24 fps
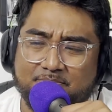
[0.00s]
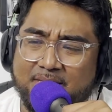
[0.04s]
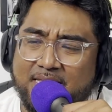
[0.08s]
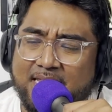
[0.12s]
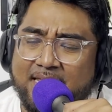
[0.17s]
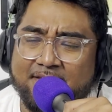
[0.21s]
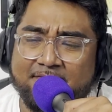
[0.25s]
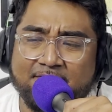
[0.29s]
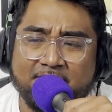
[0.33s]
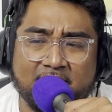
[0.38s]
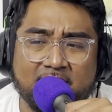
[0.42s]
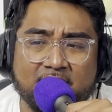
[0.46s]

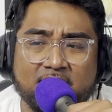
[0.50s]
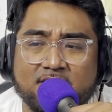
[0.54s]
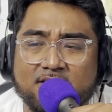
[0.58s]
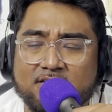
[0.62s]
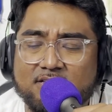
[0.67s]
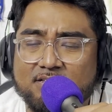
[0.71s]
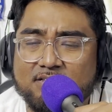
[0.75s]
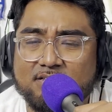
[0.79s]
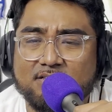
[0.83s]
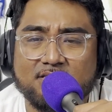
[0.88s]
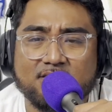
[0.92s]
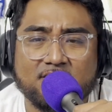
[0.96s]
Even
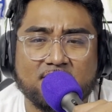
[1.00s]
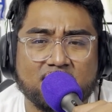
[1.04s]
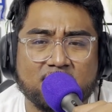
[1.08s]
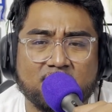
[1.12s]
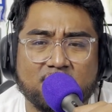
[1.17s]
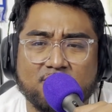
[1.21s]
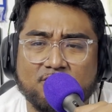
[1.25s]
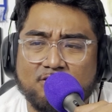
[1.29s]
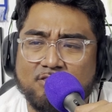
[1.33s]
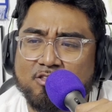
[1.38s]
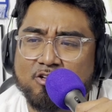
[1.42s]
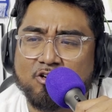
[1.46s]

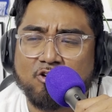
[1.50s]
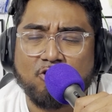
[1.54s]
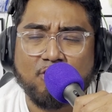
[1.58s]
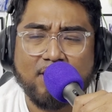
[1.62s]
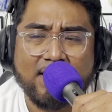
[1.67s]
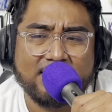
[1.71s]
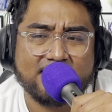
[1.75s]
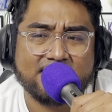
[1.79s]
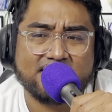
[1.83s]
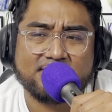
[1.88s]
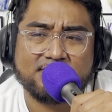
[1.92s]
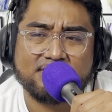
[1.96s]
the
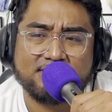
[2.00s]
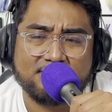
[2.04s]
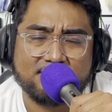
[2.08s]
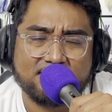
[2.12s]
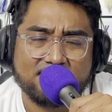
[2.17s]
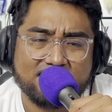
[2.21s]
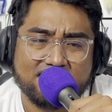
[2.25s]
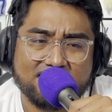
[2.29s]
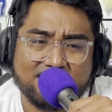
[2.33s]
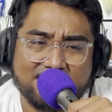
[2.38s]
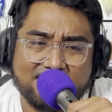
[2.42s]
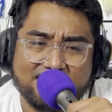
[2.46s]
greats
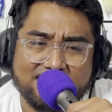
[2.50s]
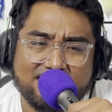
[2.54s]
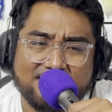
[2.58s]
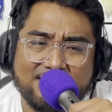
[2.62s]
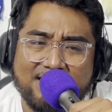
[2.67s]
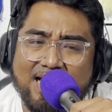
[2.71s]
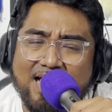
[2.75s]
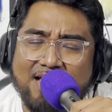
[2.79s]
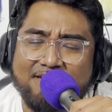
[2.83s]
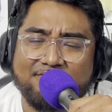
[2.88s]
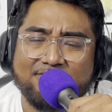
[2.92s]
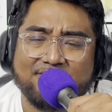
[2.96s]

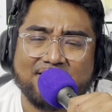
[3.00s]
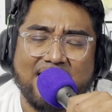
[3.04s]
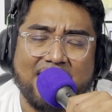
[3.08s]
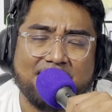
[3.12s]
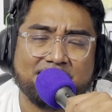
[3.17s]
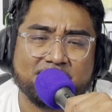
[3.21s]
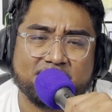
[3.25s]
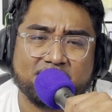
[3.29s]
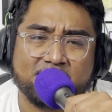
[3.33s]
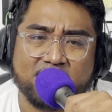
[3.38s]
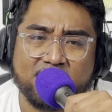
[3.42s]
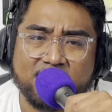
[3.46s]
have
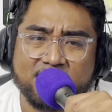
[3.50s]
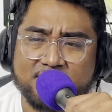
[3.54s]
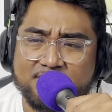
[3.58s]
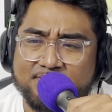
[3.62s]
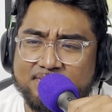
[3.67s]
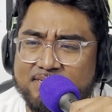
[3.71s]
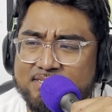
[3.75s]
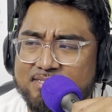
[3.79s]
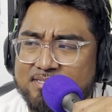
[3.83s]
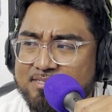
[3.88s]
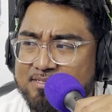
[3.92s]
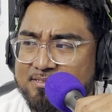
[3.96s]
lapses of
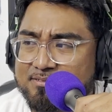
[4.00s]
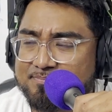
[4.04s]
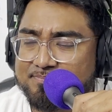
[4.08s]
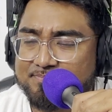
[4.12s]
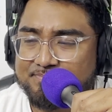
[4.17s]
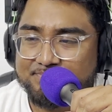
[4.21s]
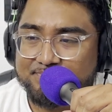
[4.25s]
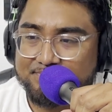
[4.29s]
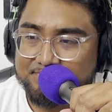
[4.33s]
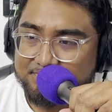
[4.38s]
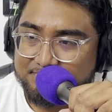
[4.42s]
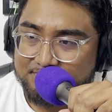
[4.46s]
judgment,
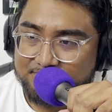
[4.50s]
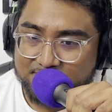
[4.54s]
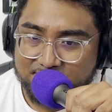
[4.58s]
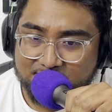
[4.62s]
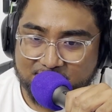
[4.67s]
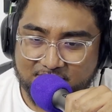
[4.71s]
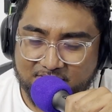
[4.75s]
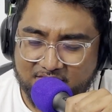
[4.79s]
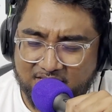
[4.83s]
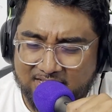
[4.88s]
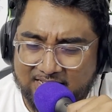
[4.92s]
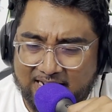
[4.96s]

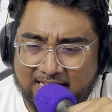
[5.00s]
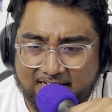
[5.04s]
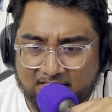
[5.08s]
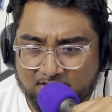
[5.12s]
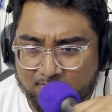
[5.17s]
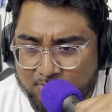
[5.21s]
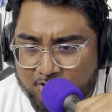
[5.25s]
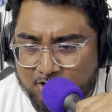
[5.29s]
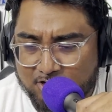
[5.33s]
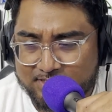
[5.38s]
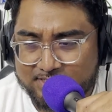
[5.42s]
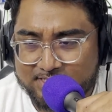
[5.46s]
like
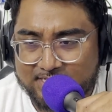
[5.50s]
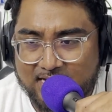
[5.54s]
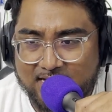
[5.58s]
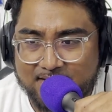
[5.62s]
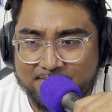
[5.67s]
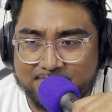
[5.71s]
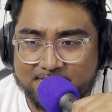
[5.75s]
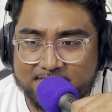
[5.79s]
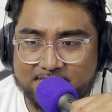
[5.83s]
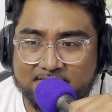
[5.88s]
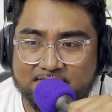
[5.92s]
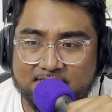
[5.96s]
LeBron
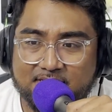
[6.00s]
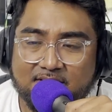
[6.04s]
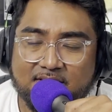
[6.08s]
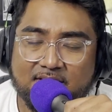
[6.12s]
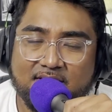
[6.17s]
James.